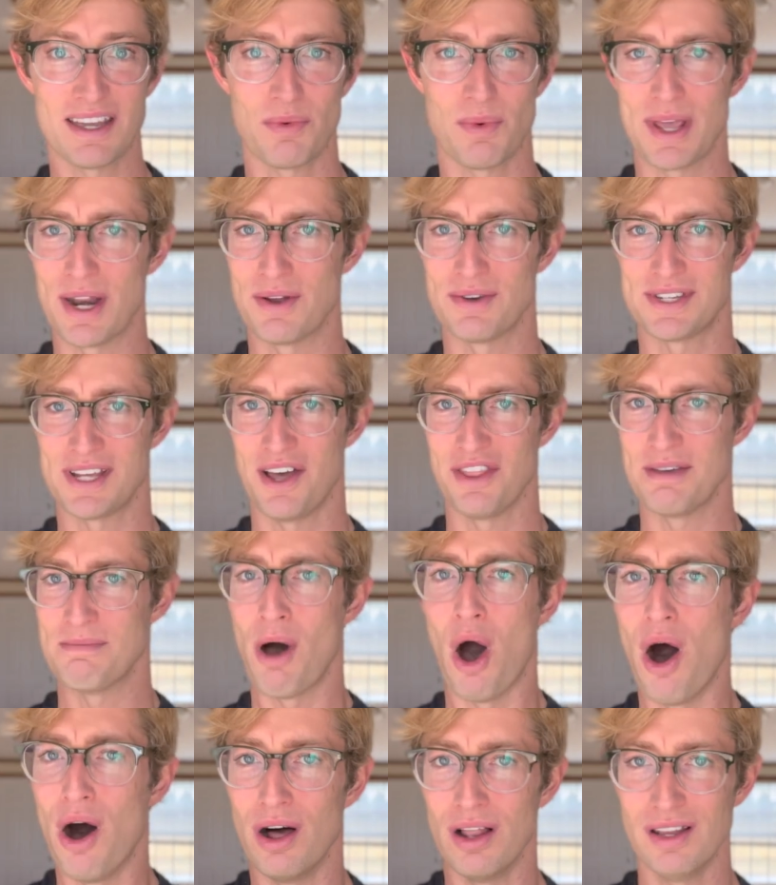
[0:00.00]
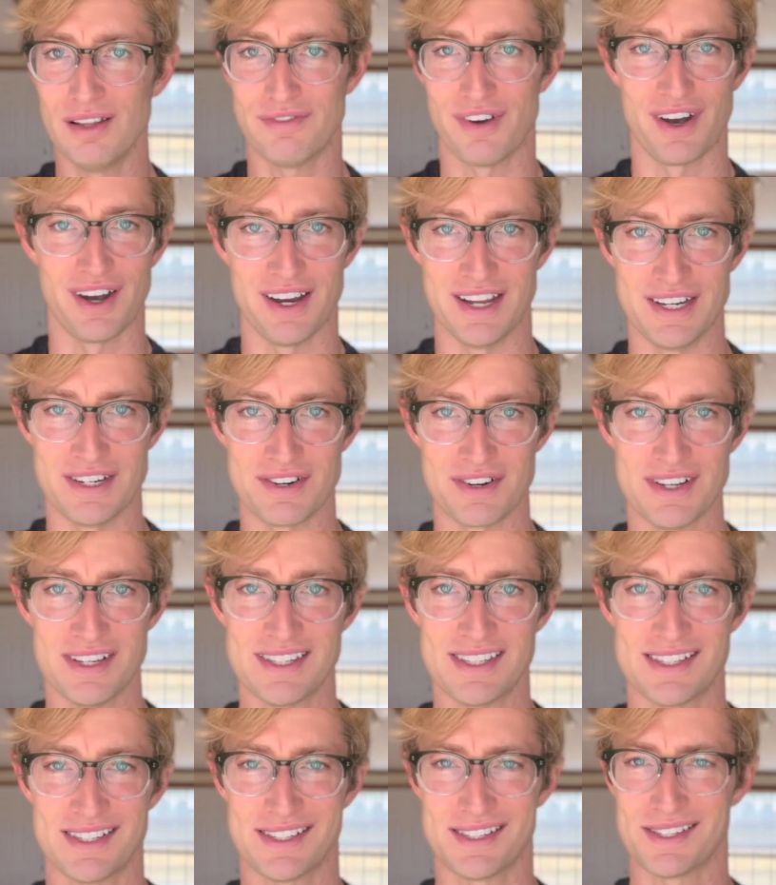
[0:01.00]
We don't tell them all of our
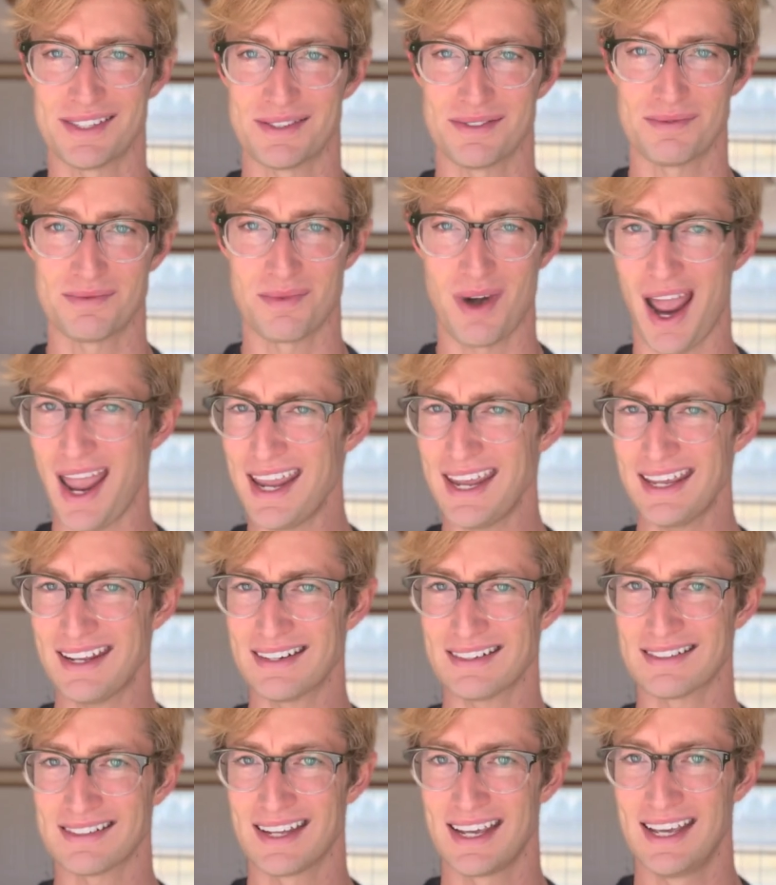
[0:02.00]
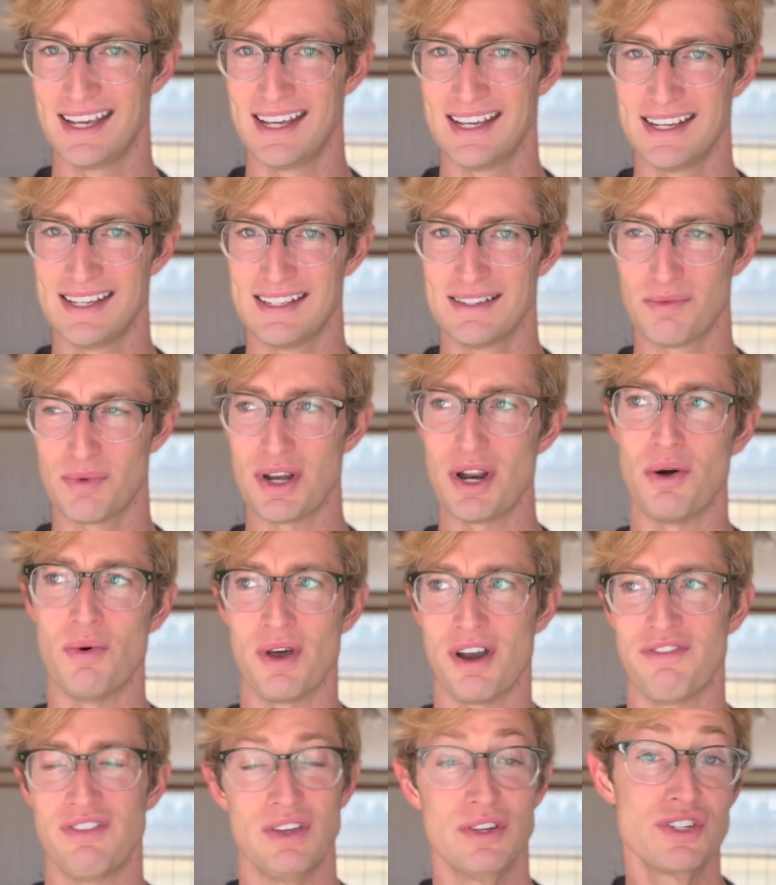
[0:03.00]
interests, right? We don't want
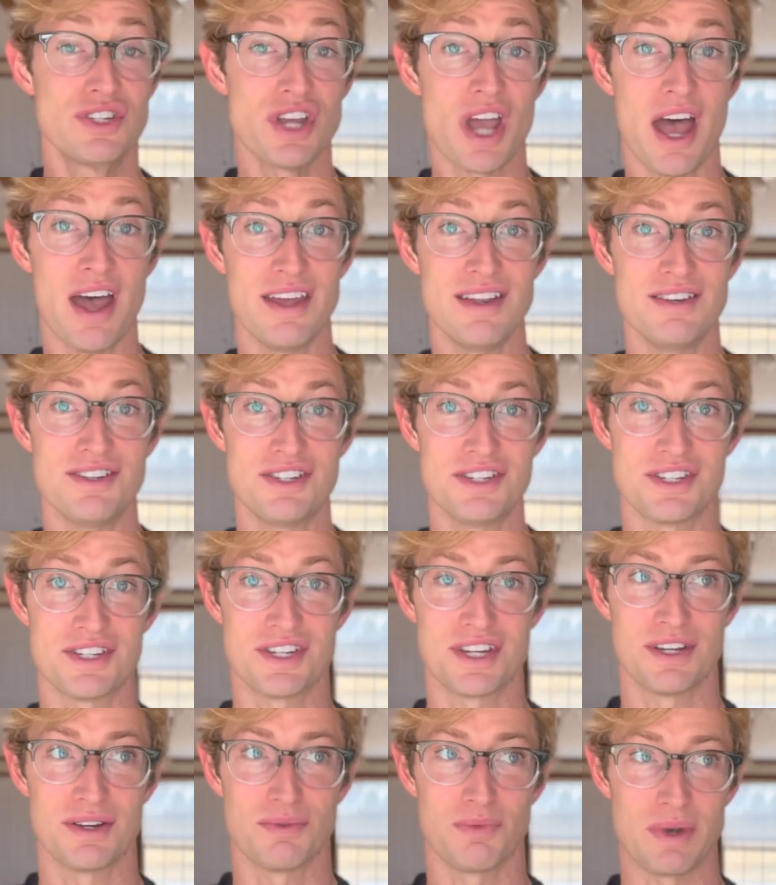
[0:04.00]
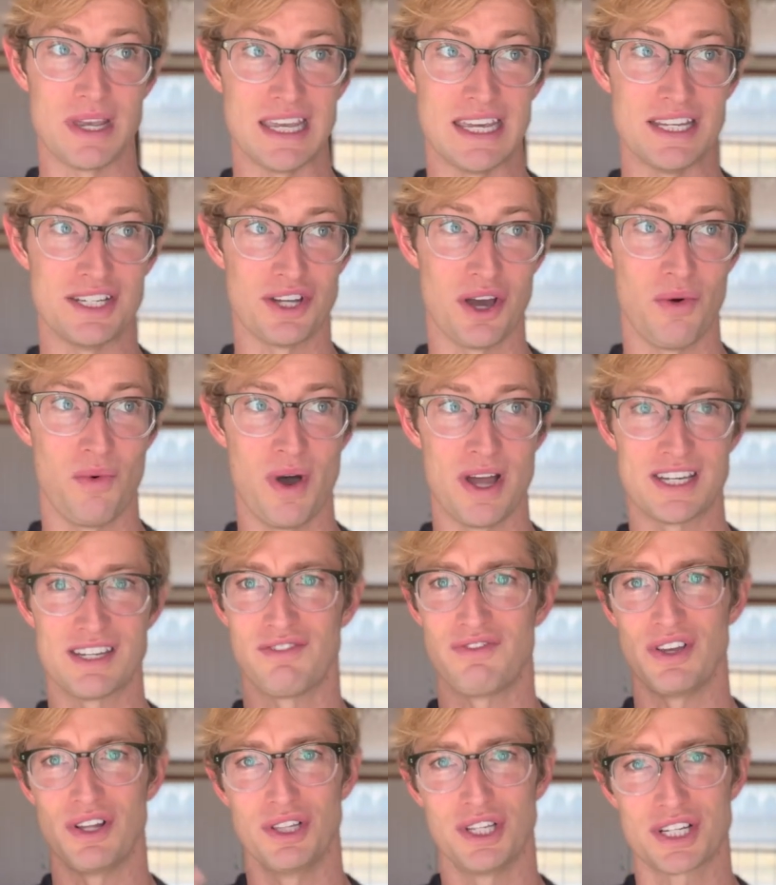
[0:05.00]
to feel judged. We don't want to
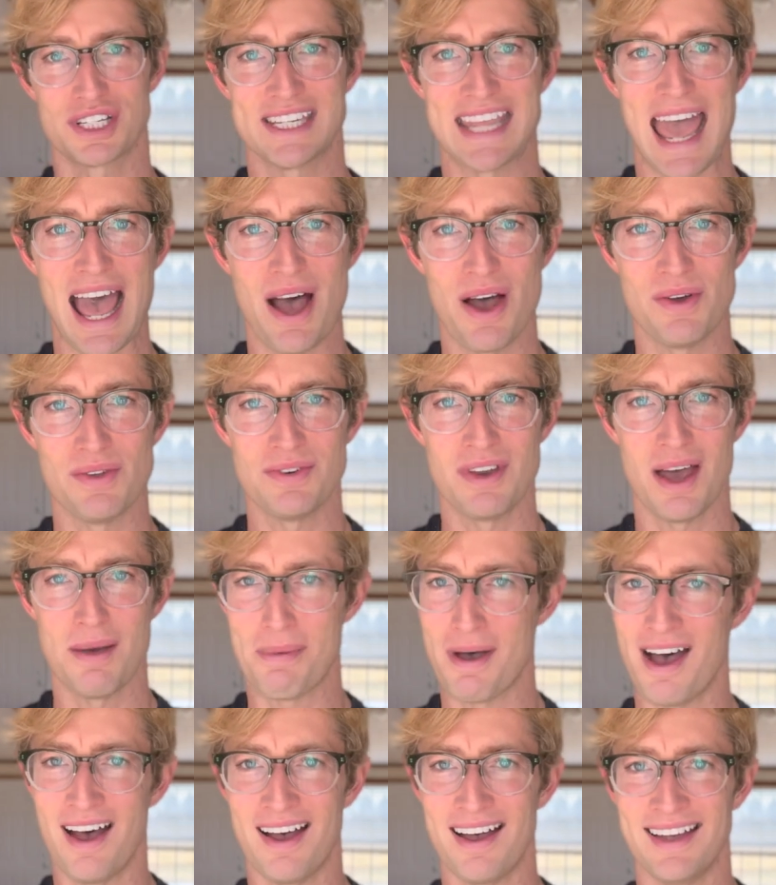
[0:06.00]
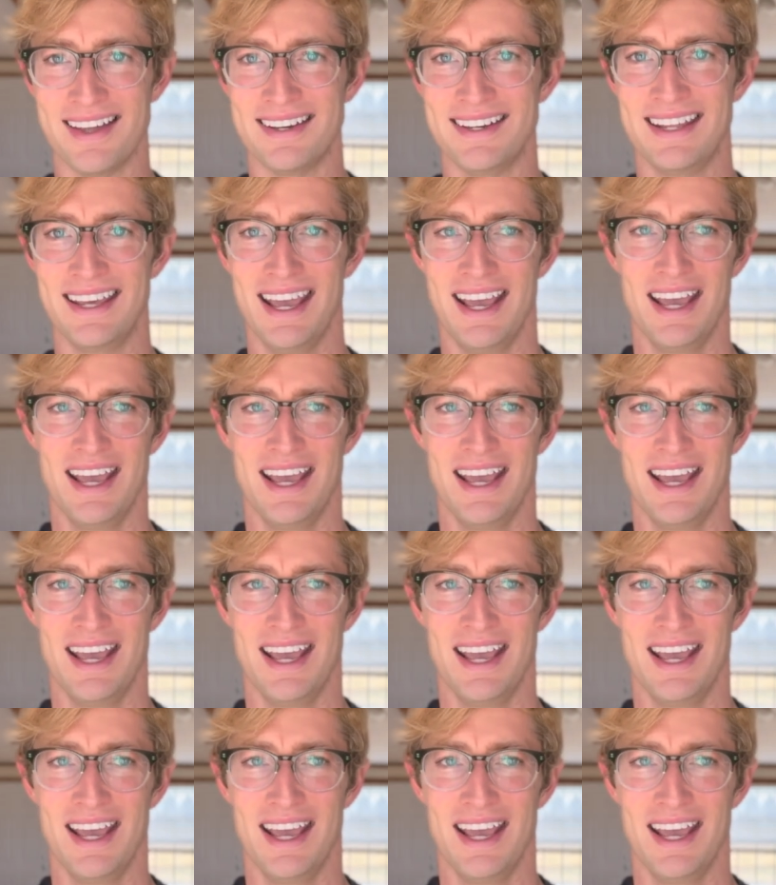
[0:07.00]
feel looked down upon.